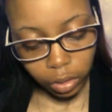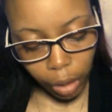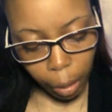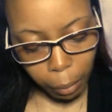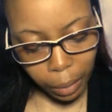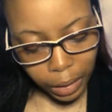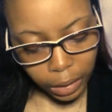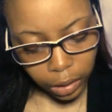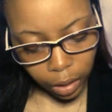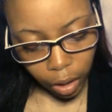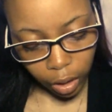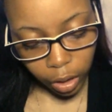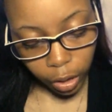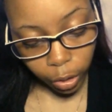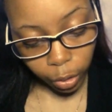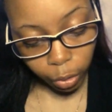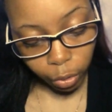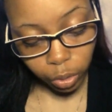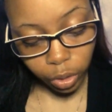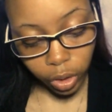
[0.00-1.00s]

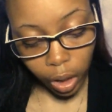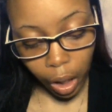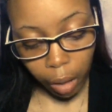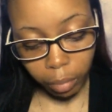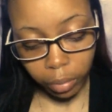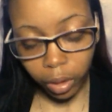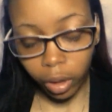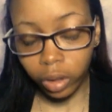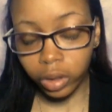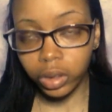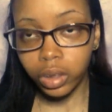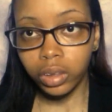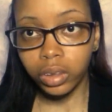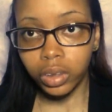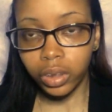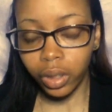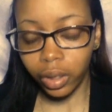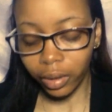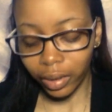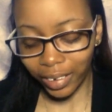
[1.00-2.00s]
Through Job Loss.
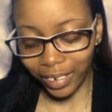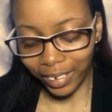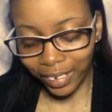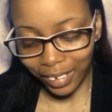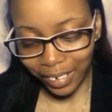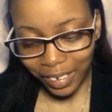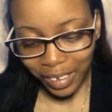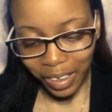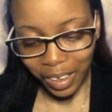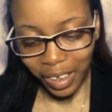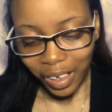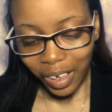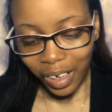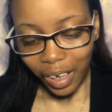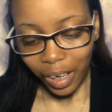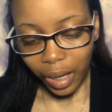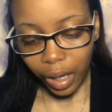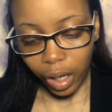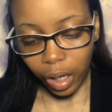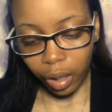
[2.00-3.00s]
Sorry.
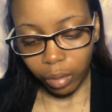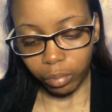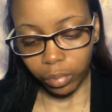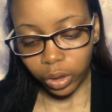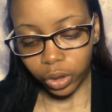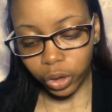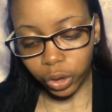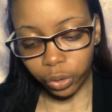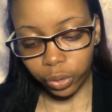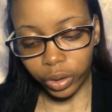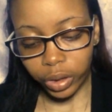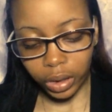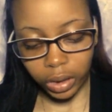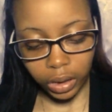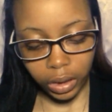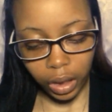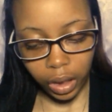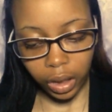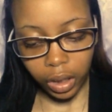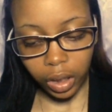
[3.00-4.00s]
Judas,
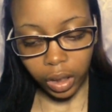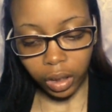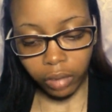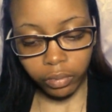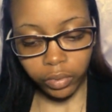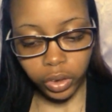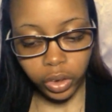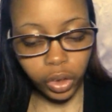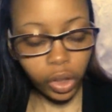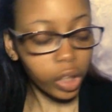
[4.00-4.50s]
Son of